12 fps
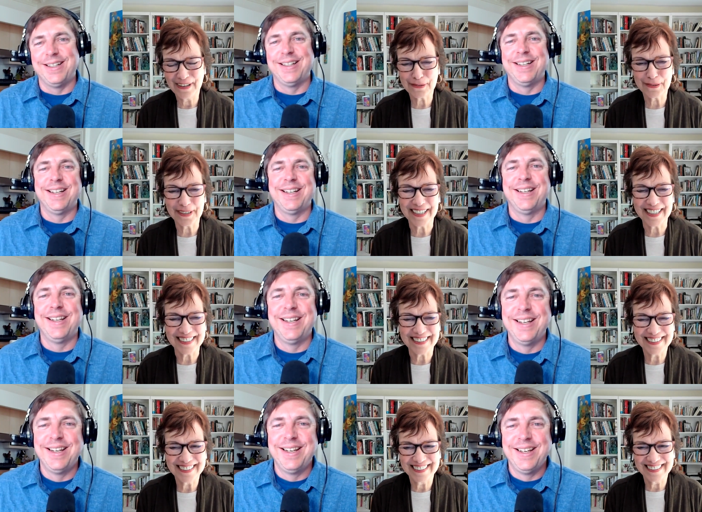Speaker 1: Oh,
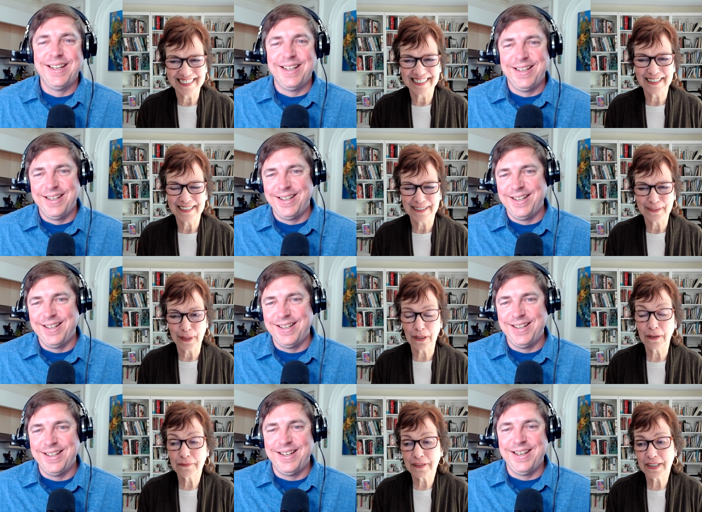great.
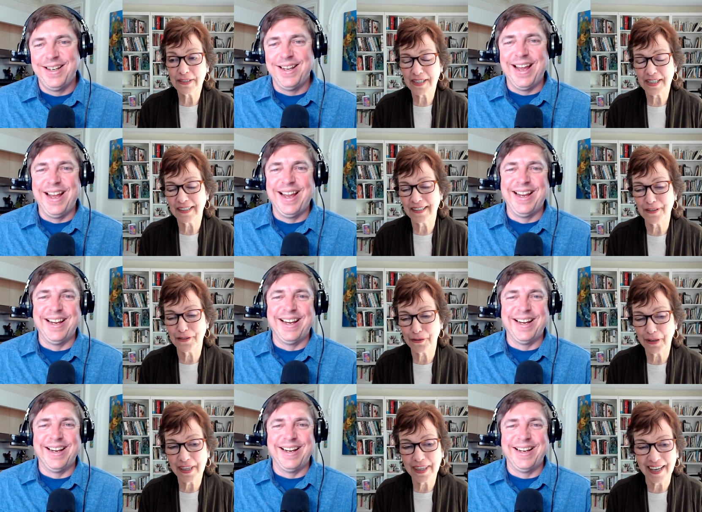Well, hopefully you still
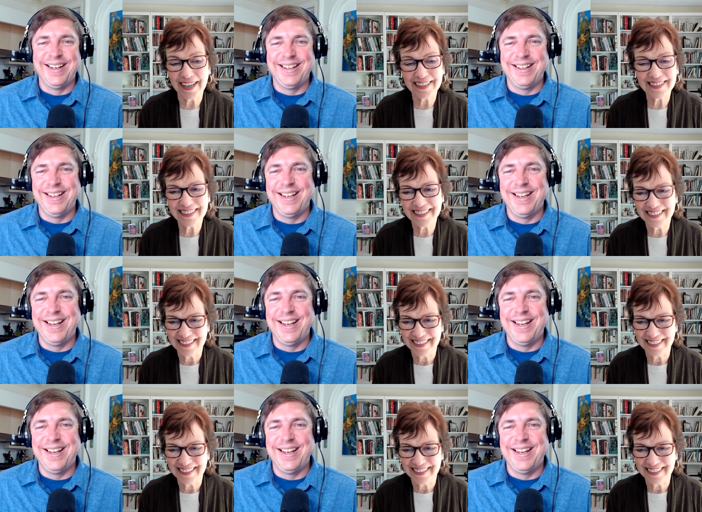enjoy that.